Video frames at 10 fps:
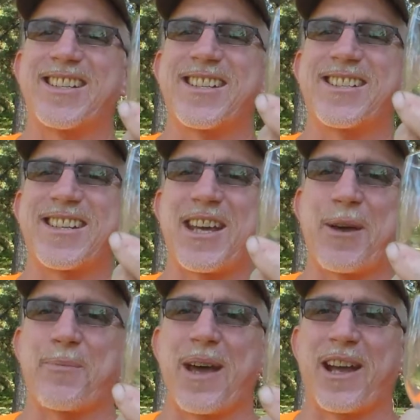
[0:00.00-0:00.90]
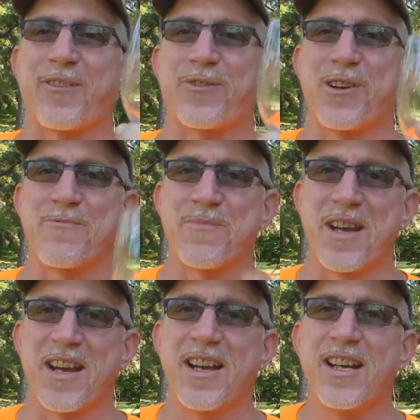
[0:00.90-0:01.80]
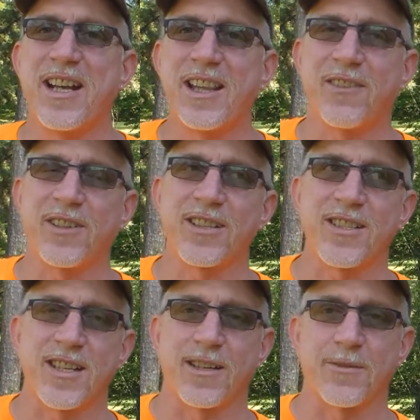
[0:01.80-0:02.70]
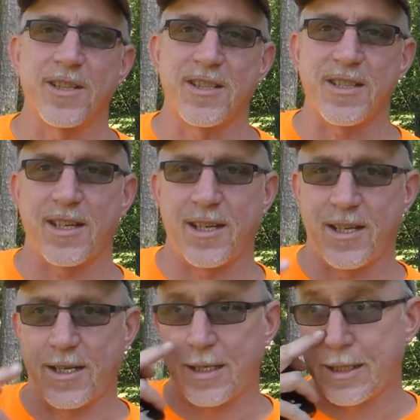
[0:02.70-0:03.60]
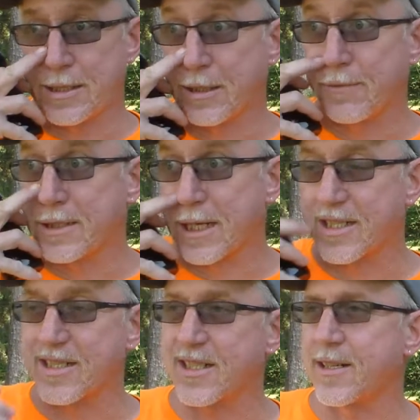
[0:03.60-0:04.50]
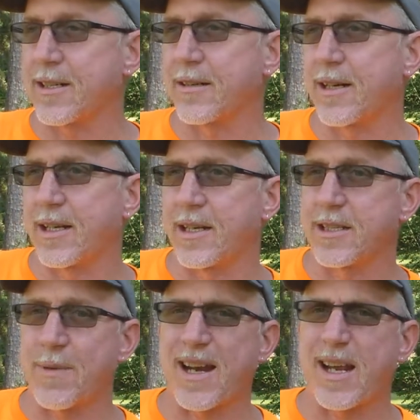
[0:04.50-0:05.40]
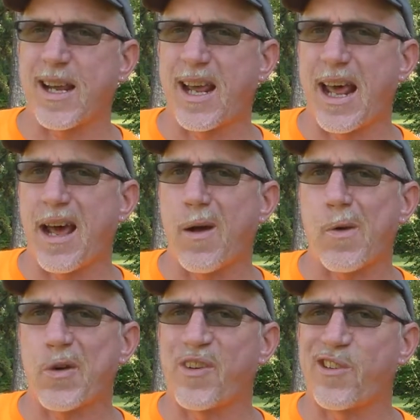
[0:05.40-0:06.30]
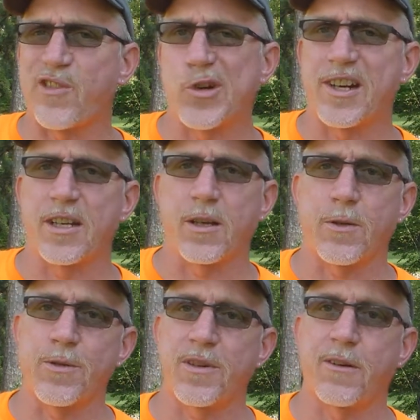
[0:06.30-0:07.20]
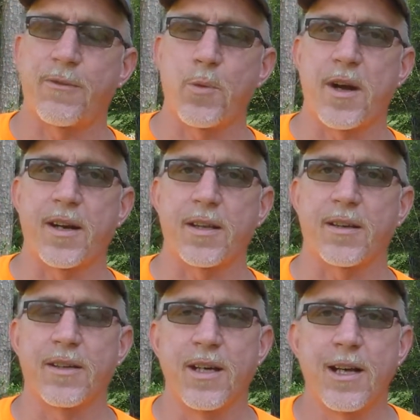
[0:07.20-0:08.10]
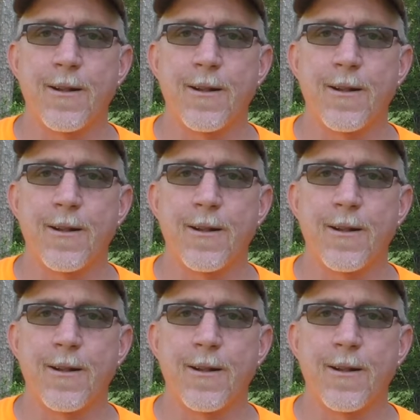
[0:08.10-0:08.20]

I just got back from uh, Livingston, which, uh, unless you live in Texas here, uh, it's about an hour and a quarter from where I live.